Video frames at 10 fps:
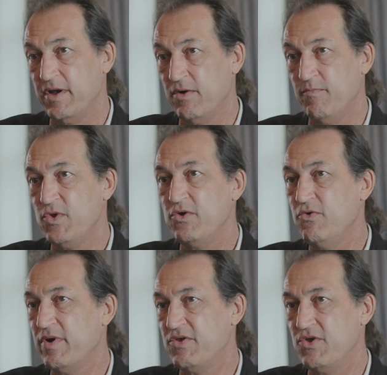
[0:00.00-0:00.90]
know,
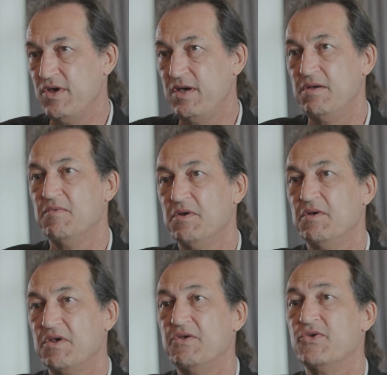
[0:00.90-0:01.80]
USC
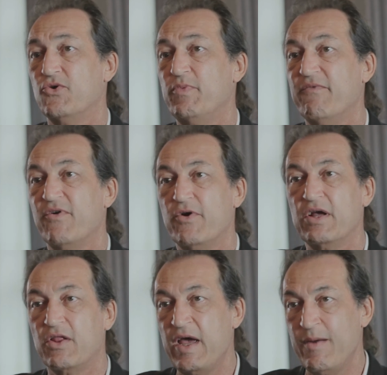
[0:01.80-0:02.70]
considered to be a very
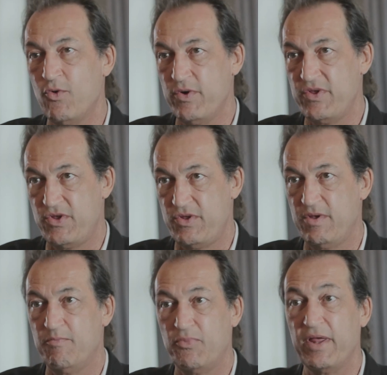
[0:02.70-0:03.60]
glamorous
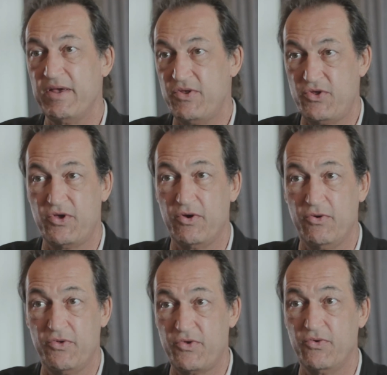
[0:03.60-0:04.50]
place to go
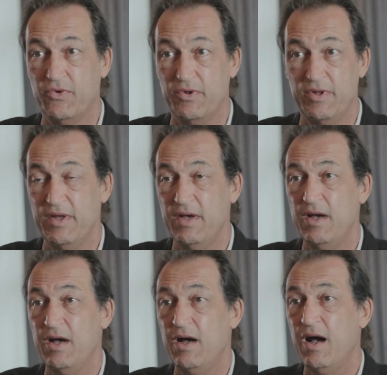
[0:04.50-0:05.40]
to school.
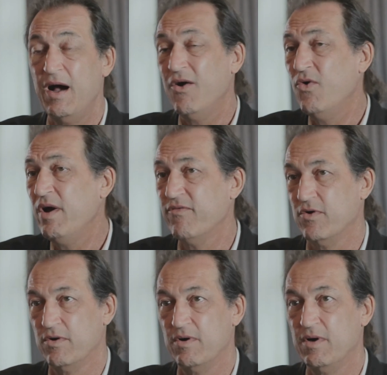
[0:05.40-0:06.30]
However,
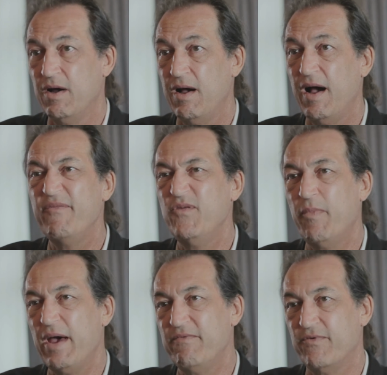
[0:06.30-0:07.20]
I feel
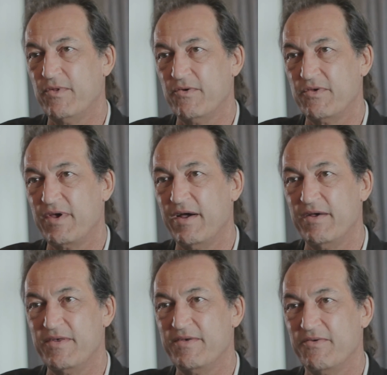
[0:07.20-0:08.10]
bad for those
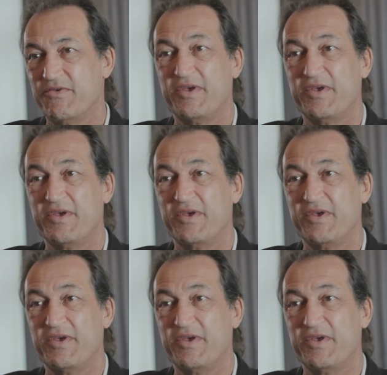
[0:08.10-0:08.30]
guys, those